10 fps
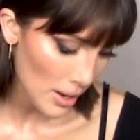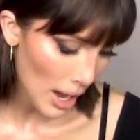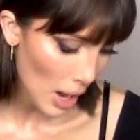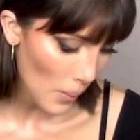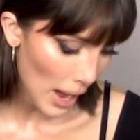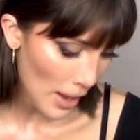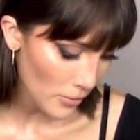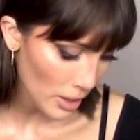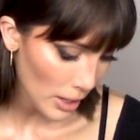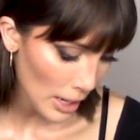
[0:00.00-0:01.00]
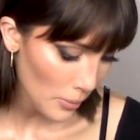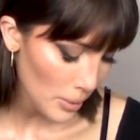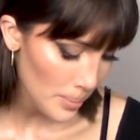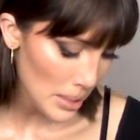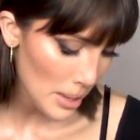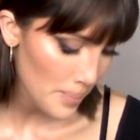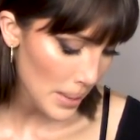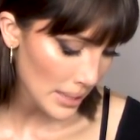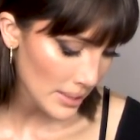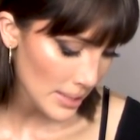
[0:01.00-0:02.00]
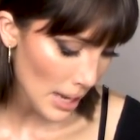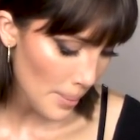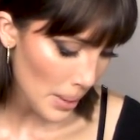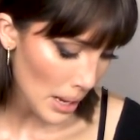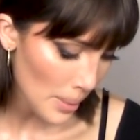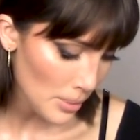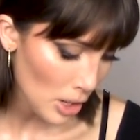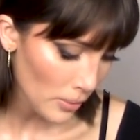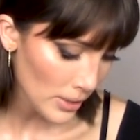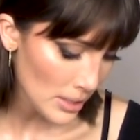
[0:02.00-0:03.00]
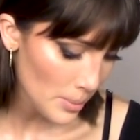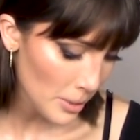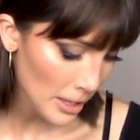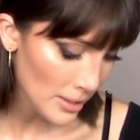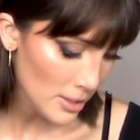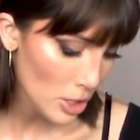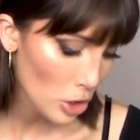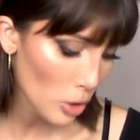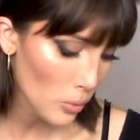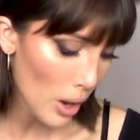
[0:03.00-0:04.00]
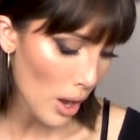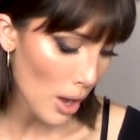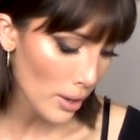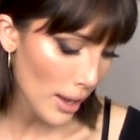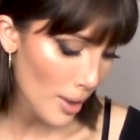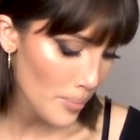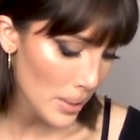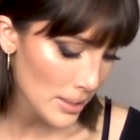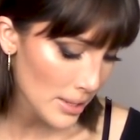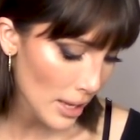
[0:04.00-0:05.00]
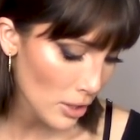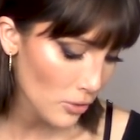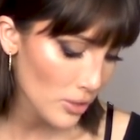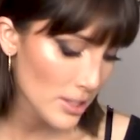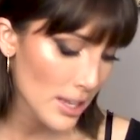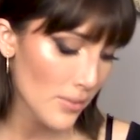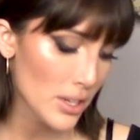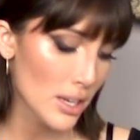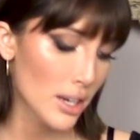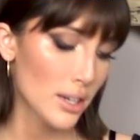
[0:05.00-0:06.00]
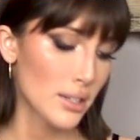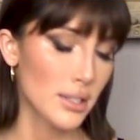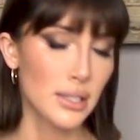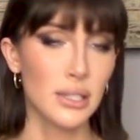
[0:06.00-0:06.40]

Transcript: However, it would be a big step, and I'm nervous that things could go wrong. Have been together for seven years.